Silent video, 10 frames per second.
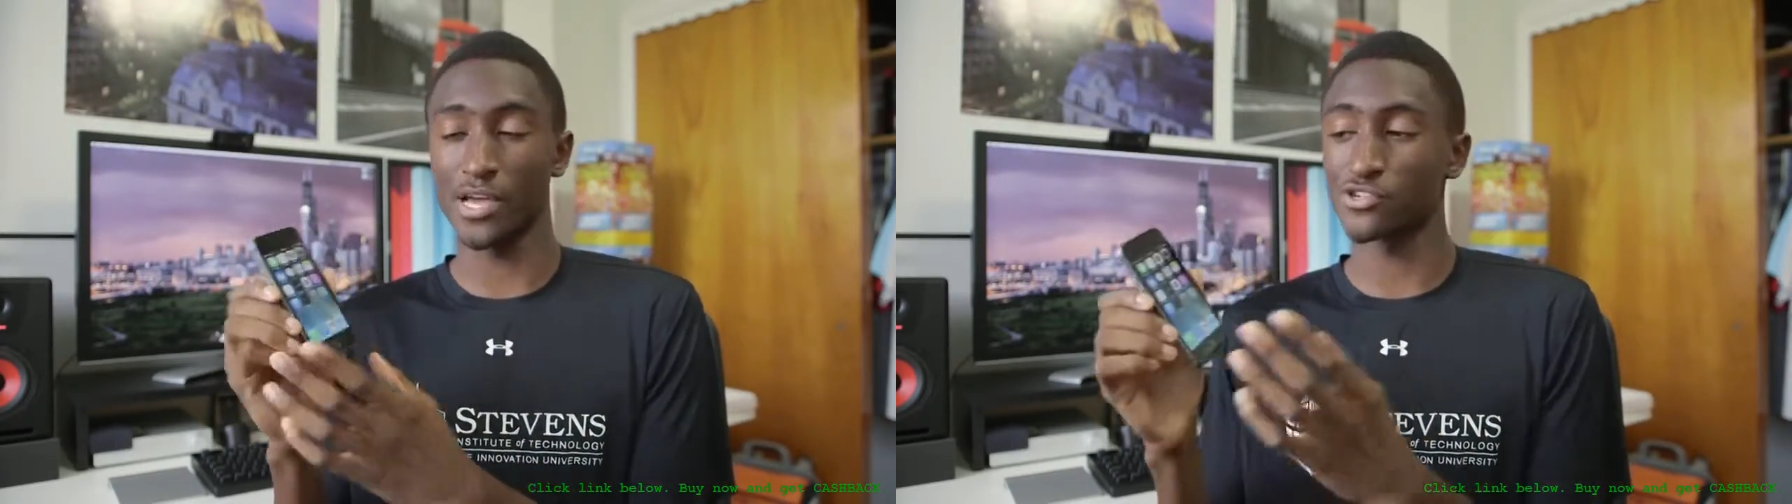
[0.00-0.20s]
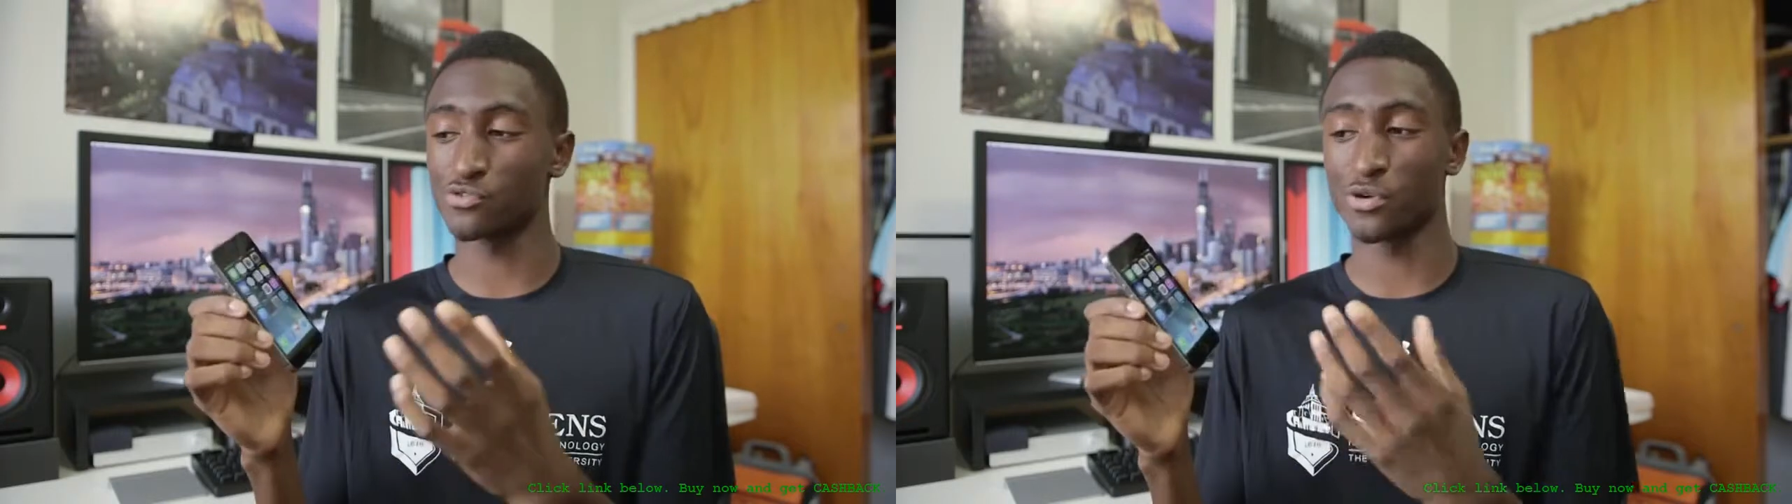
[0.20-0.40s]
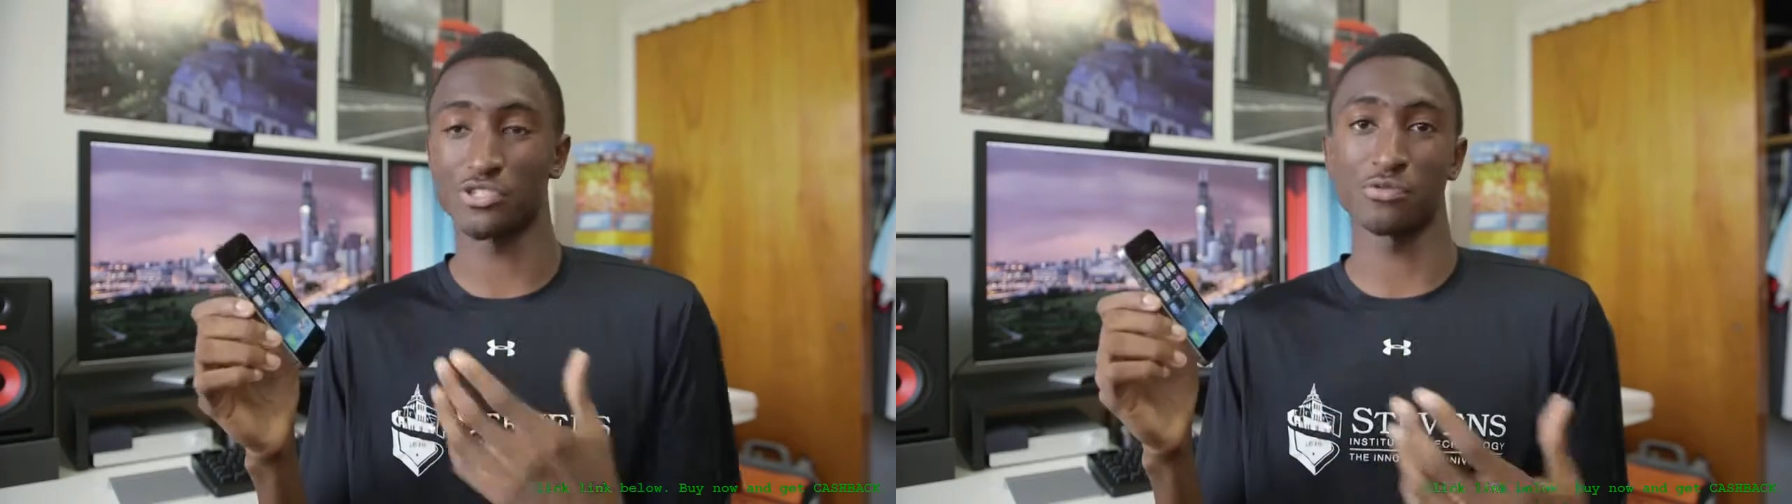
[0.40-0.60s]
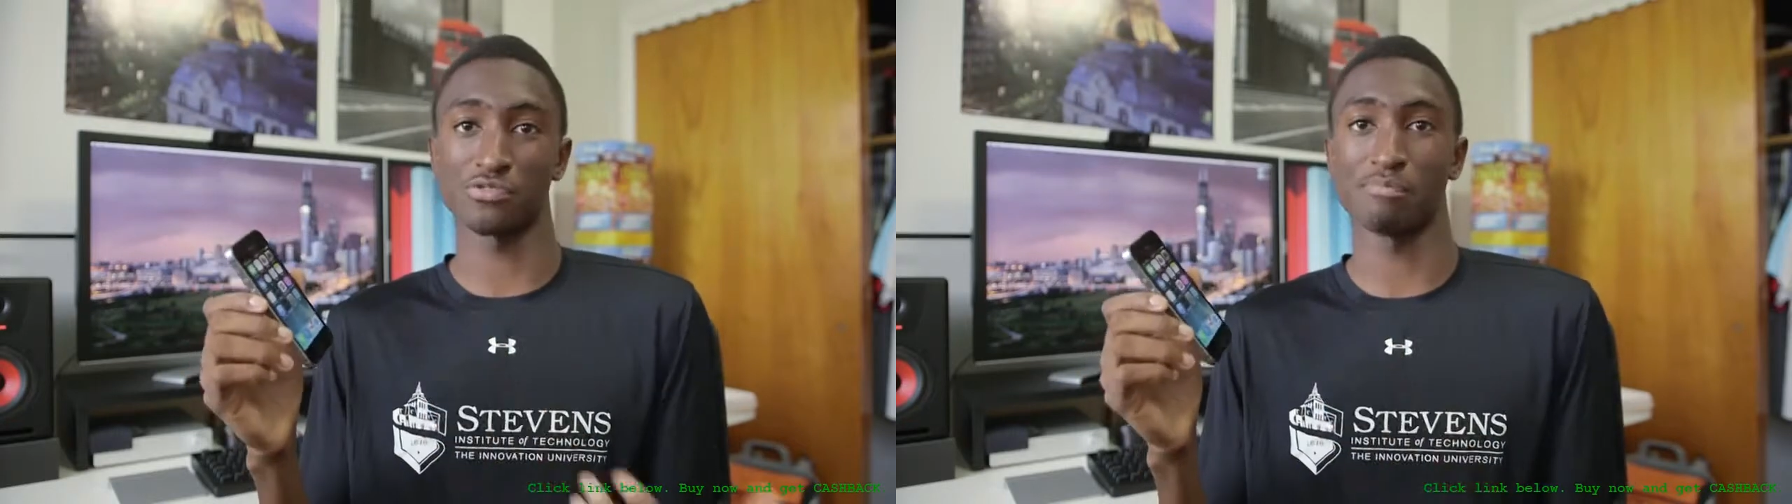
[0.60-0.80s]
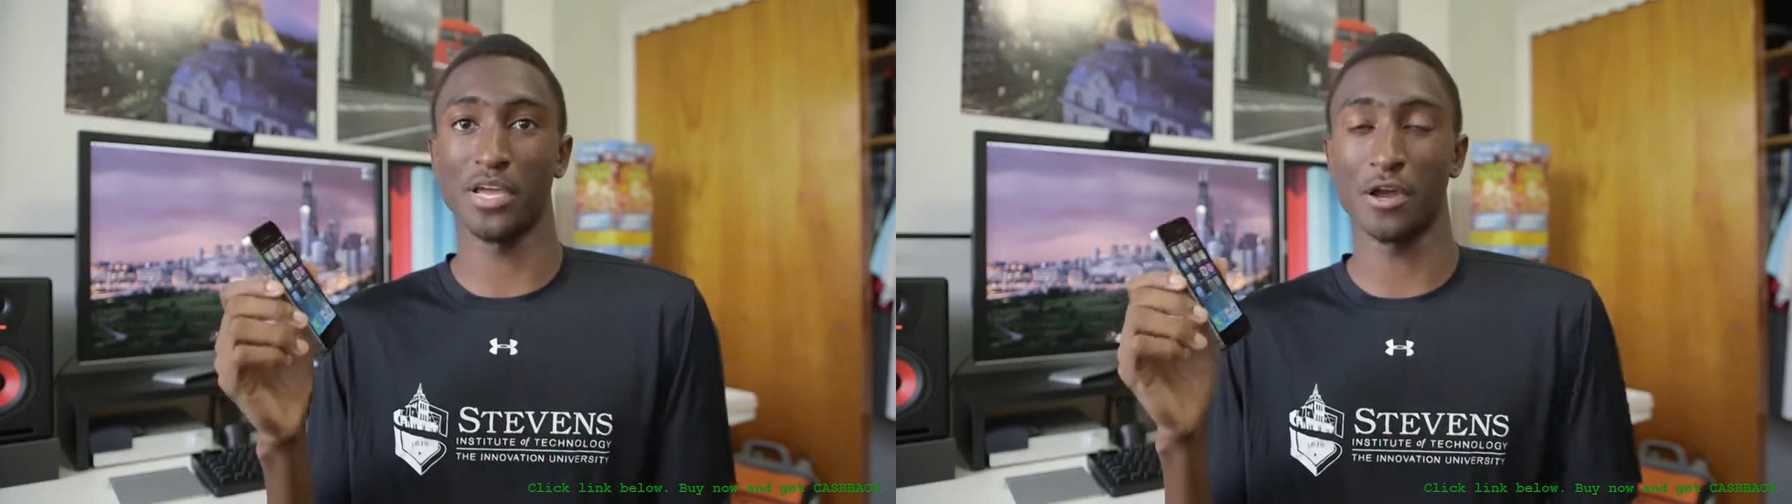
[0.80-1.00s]
I just wish it
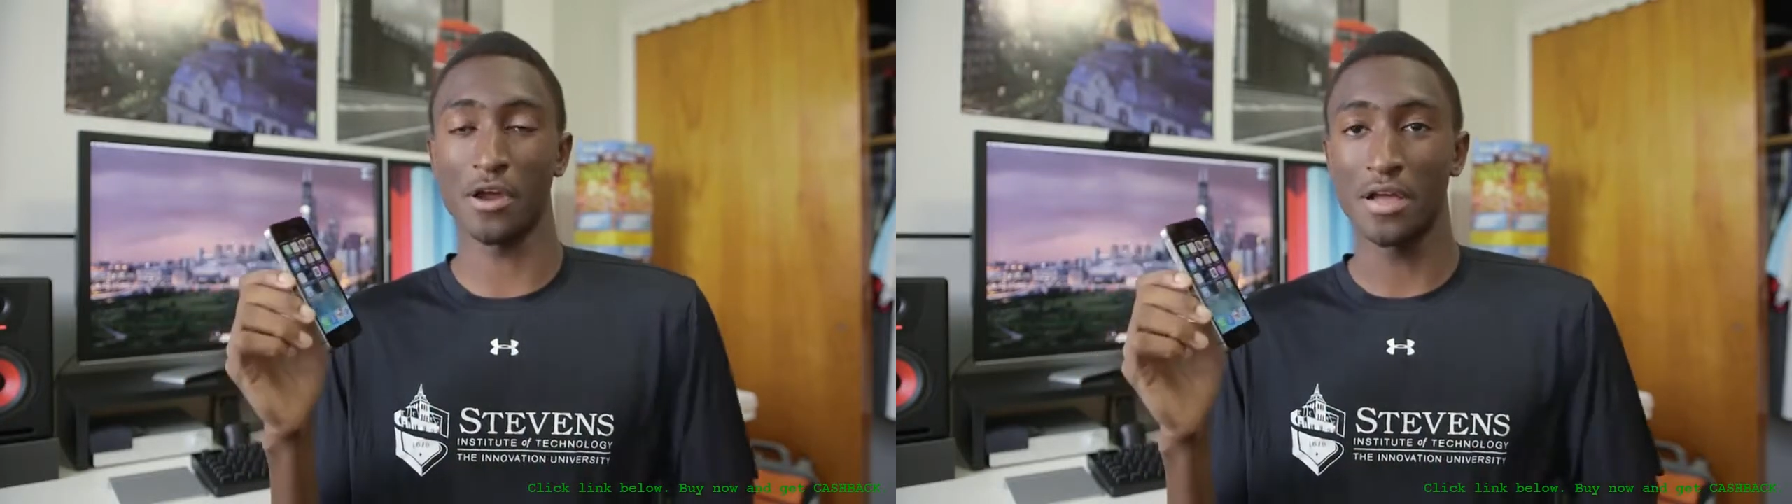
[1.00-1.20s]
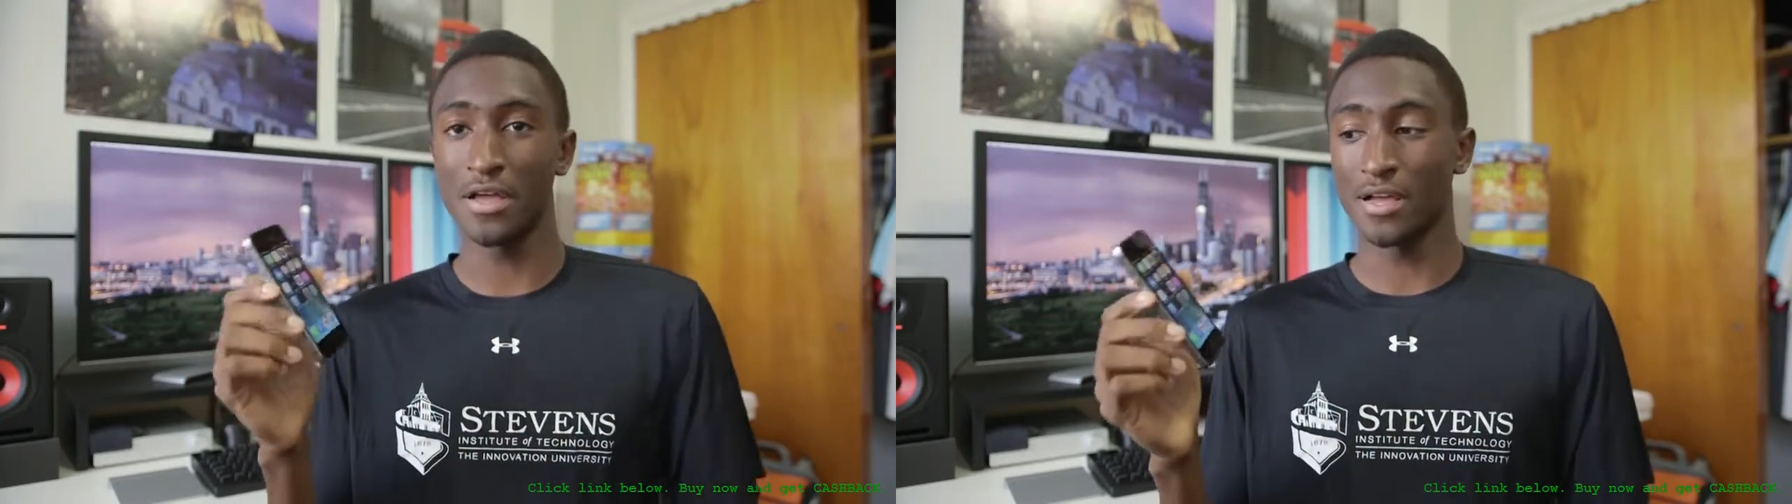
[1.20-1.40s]
was bigger.